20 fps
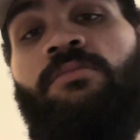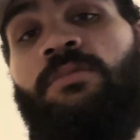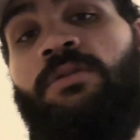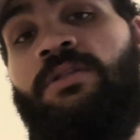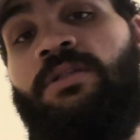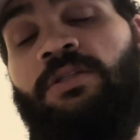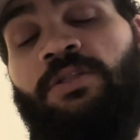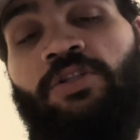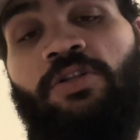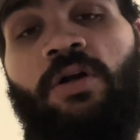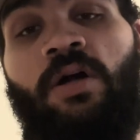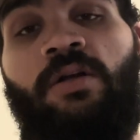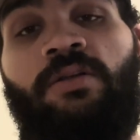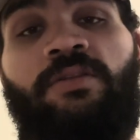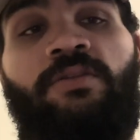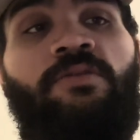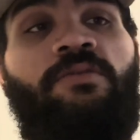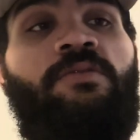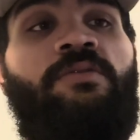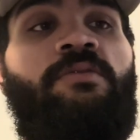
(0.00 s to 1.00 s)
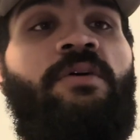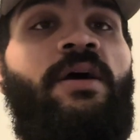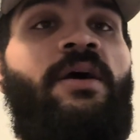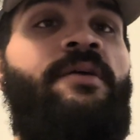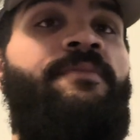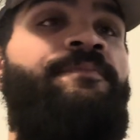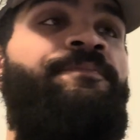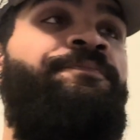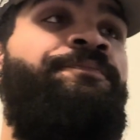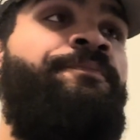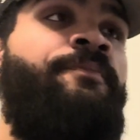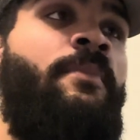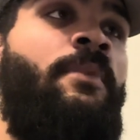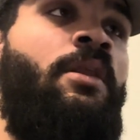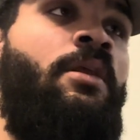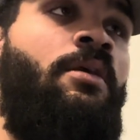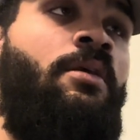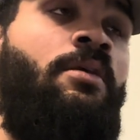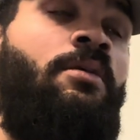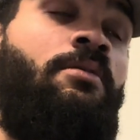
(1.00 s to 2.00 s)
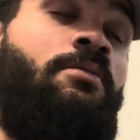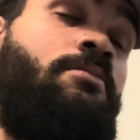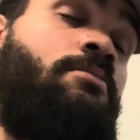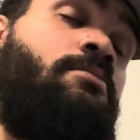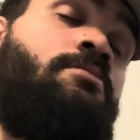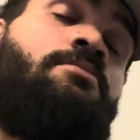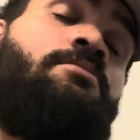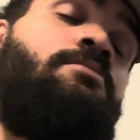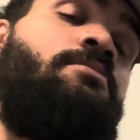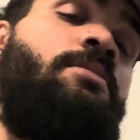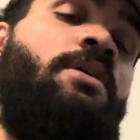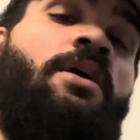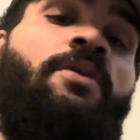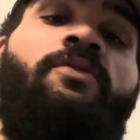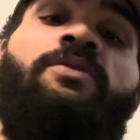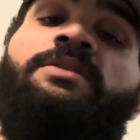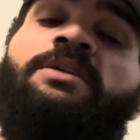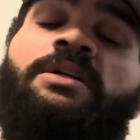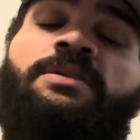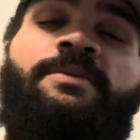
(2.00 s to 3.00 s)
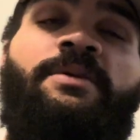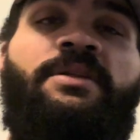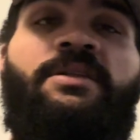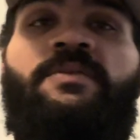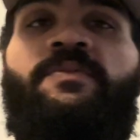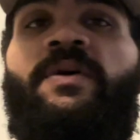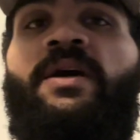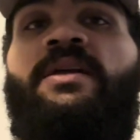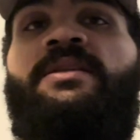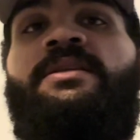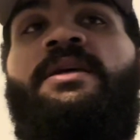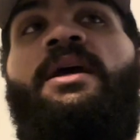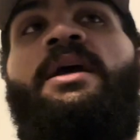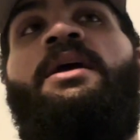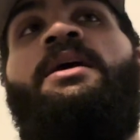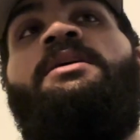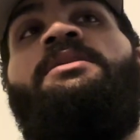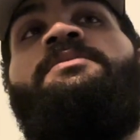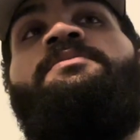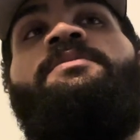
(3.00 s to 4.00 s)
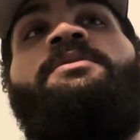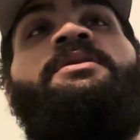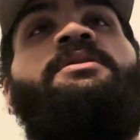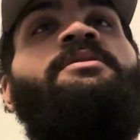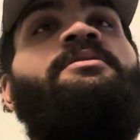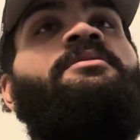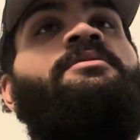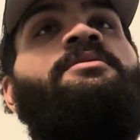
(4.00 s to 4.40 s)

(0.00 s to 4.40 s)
to strong suits, right? Everyone talks about this man's age, but